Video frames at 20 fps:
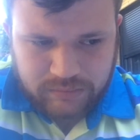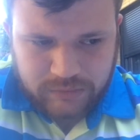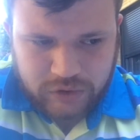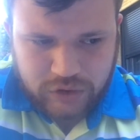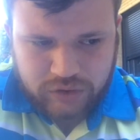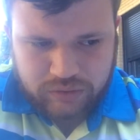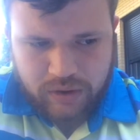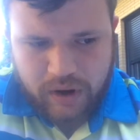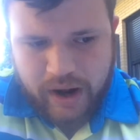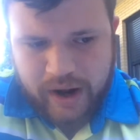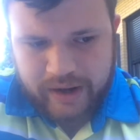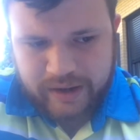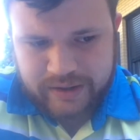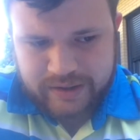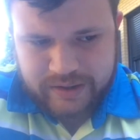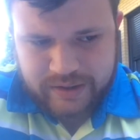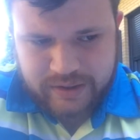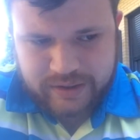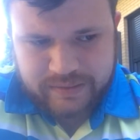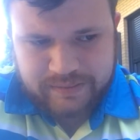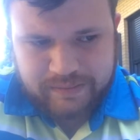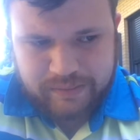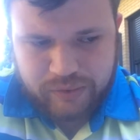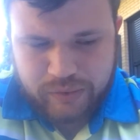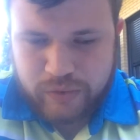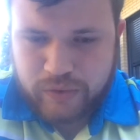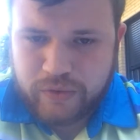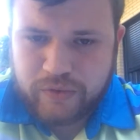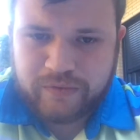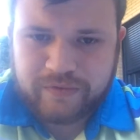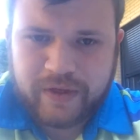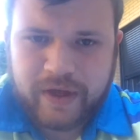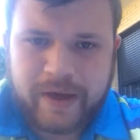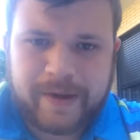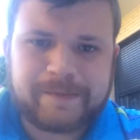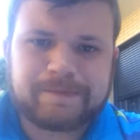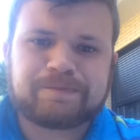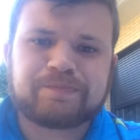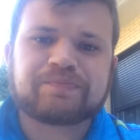trying to prove that